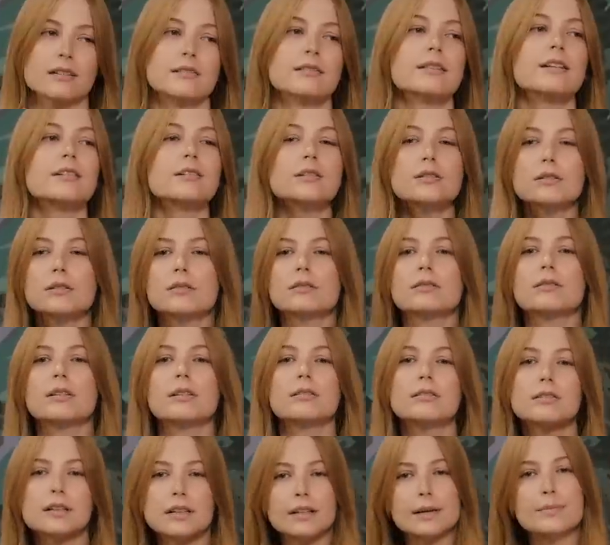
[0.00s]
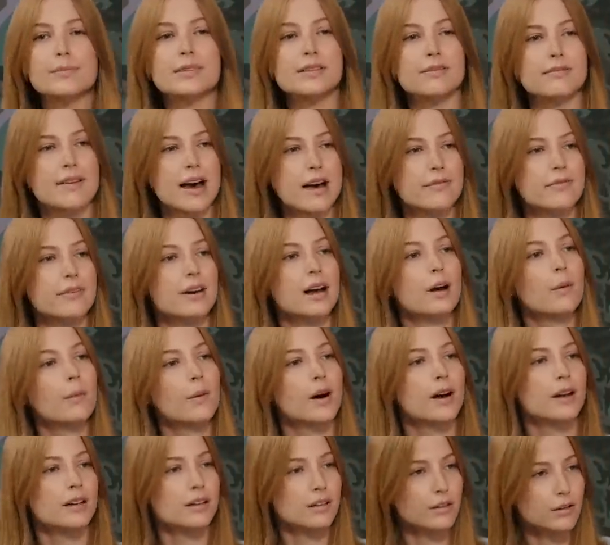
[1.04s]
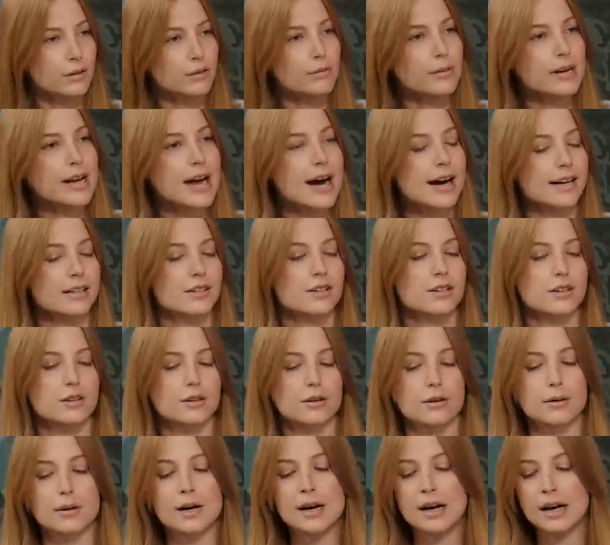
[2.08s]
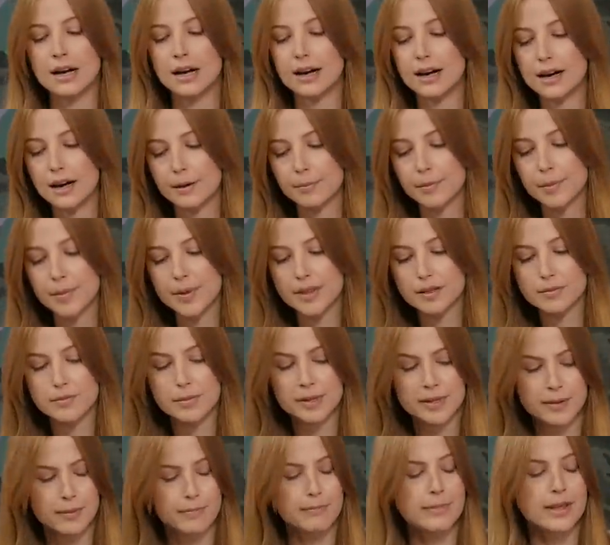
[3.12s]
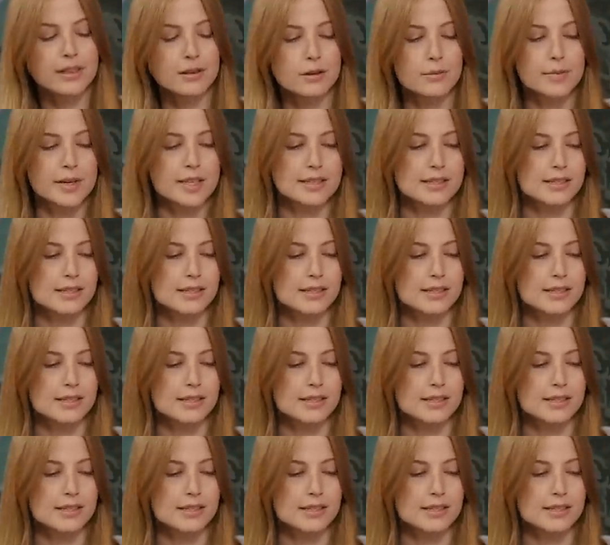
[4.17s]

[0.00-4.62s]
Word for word: a little little clips of that that I want you to react to, um, the mythical, mythical to